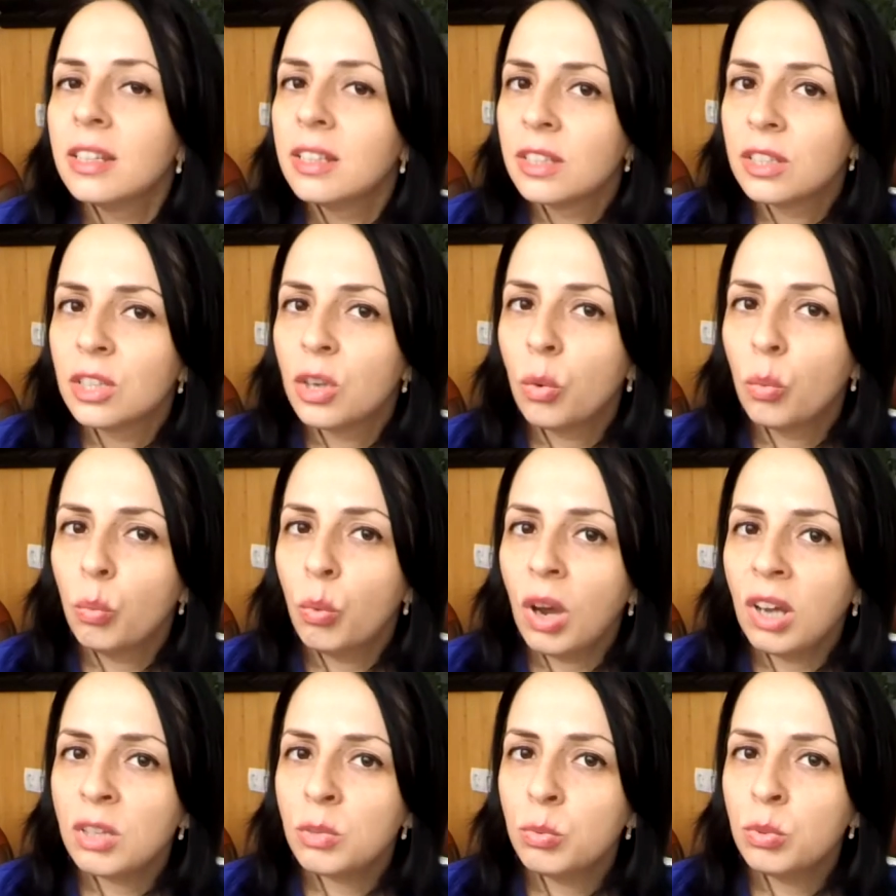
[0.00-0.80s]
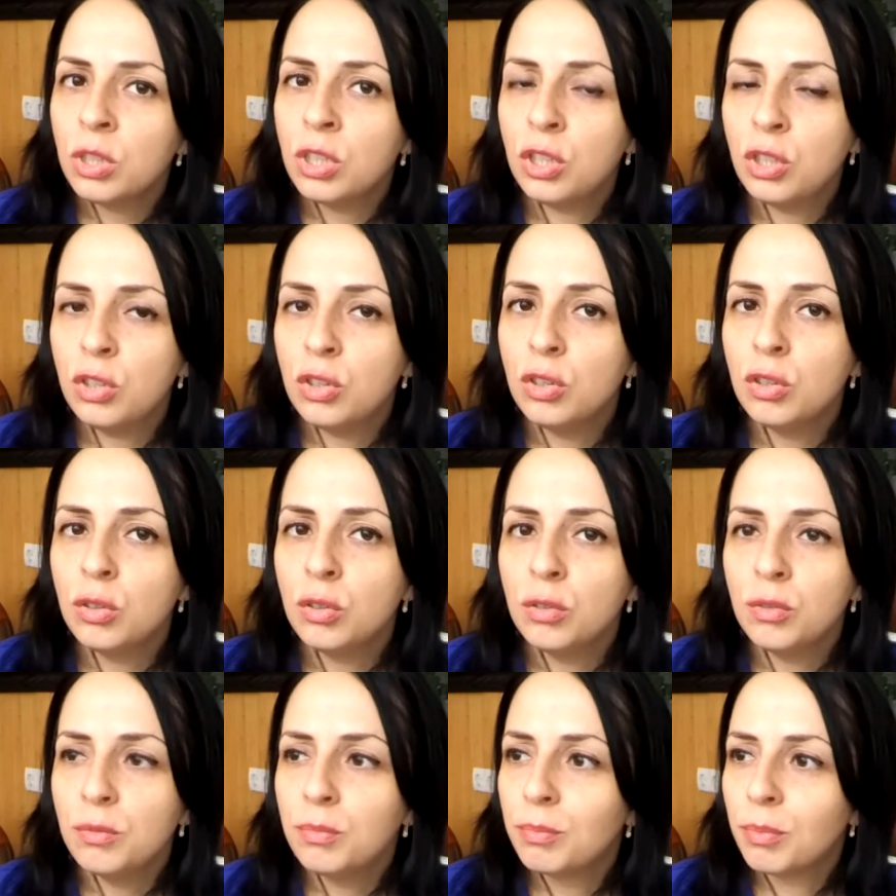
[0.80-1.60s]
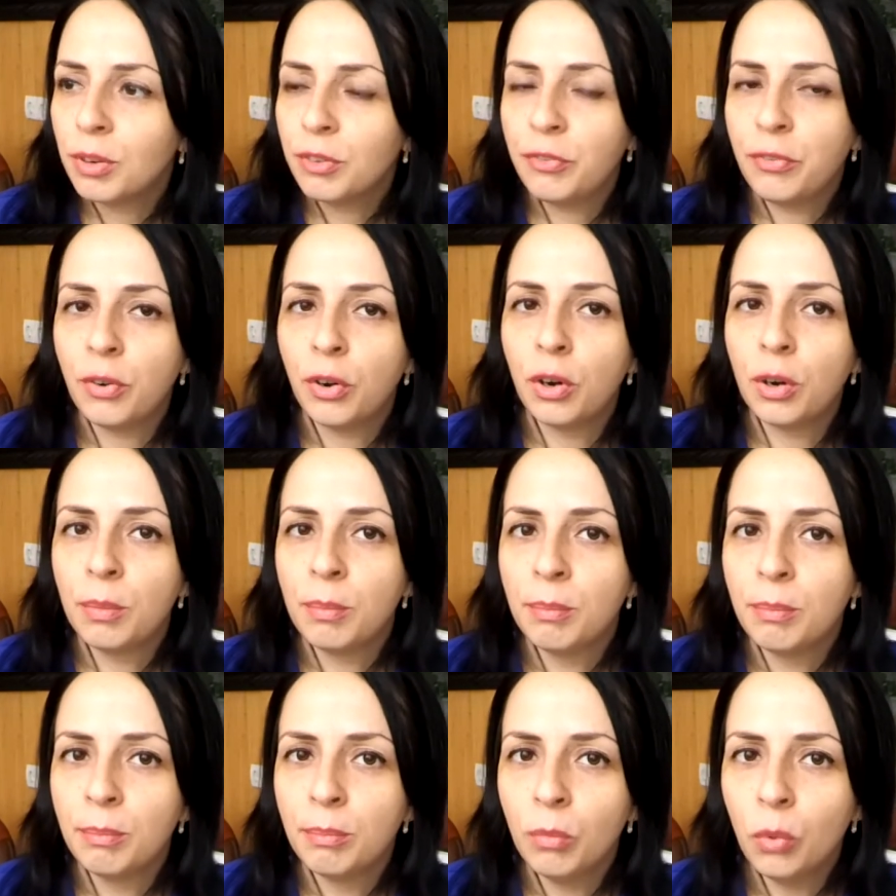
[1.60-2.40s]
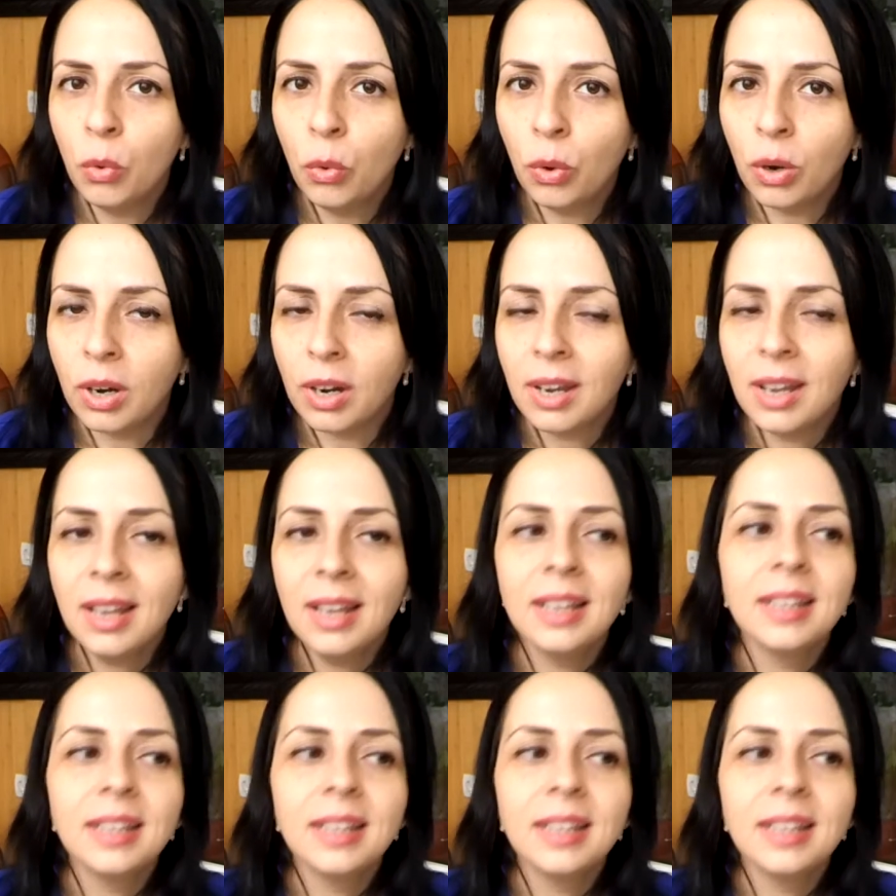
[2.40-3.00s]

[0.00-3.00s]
So what would you prefer more?